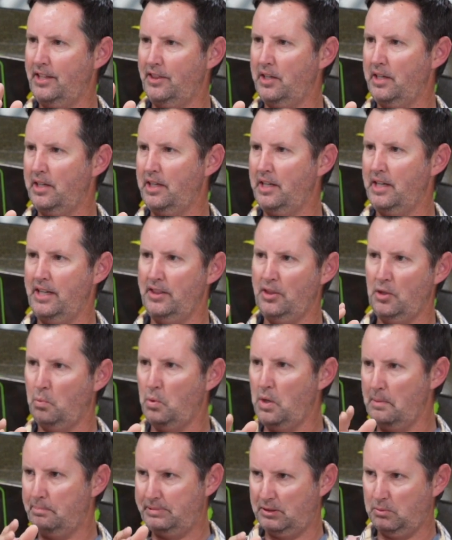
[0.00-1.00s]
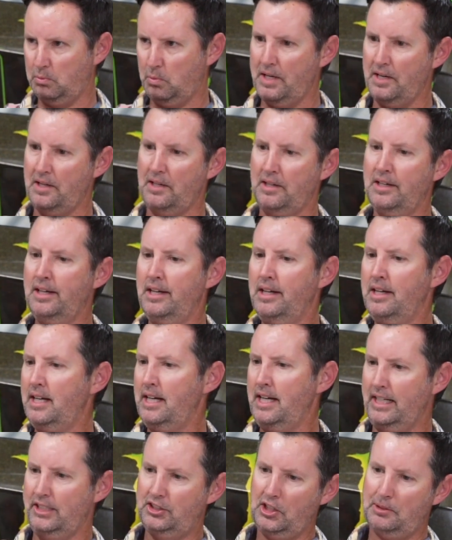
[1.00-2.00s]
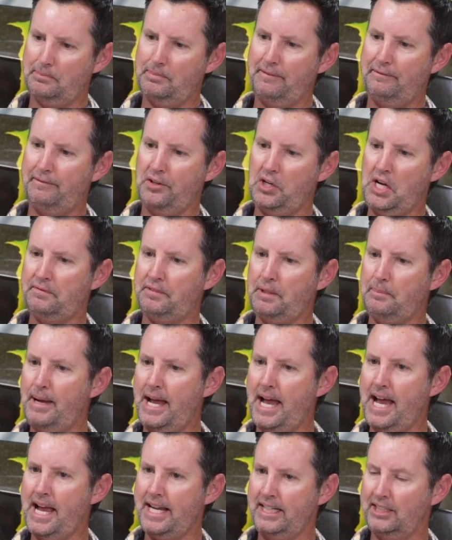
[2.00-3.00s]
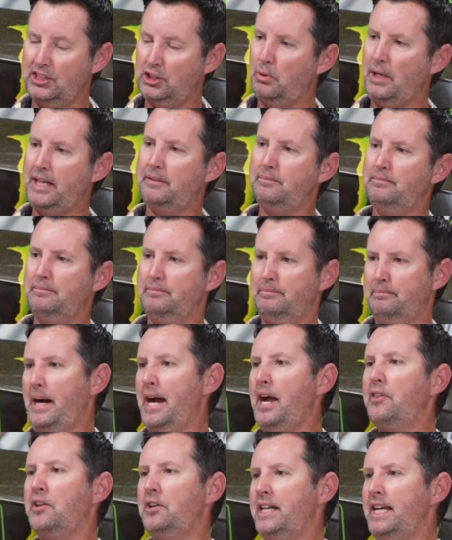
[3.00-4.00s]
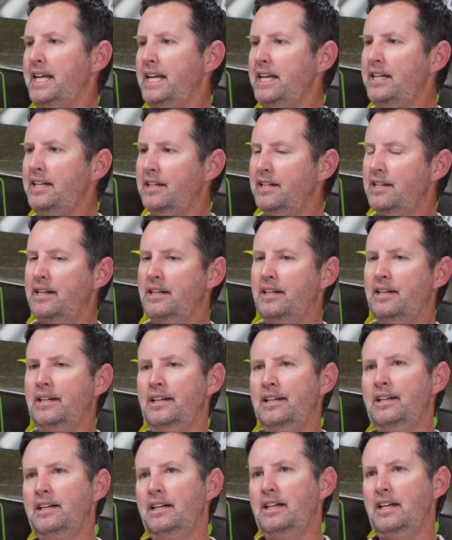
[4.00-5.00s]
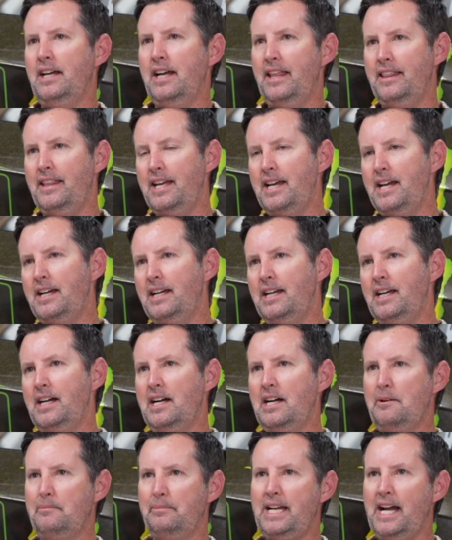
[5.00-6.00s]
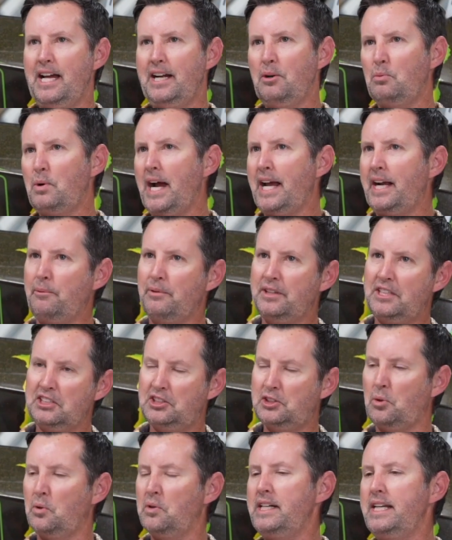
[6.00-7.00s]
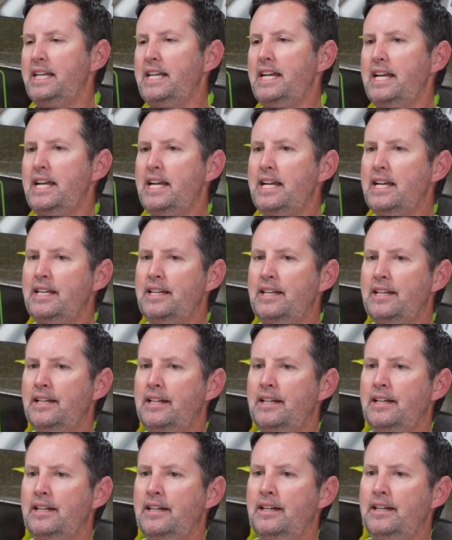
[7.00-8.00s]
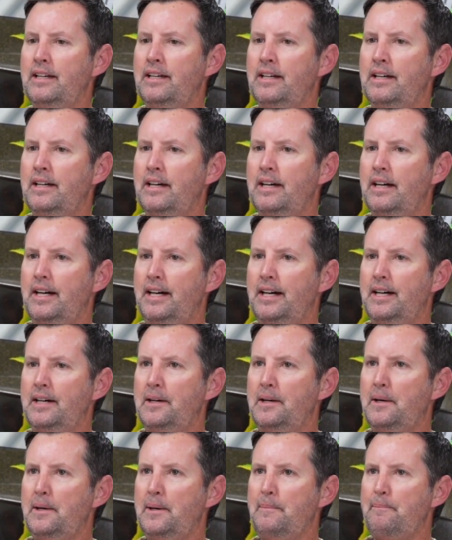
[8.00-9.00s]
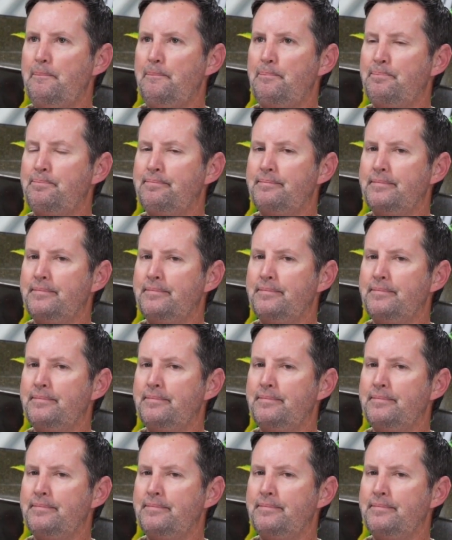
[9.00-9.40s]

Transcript: and the and the whoops where mm-hmm. it took my foot off the peg and tweaked my other knee, and then um, kind of riding with a sore knee. Um,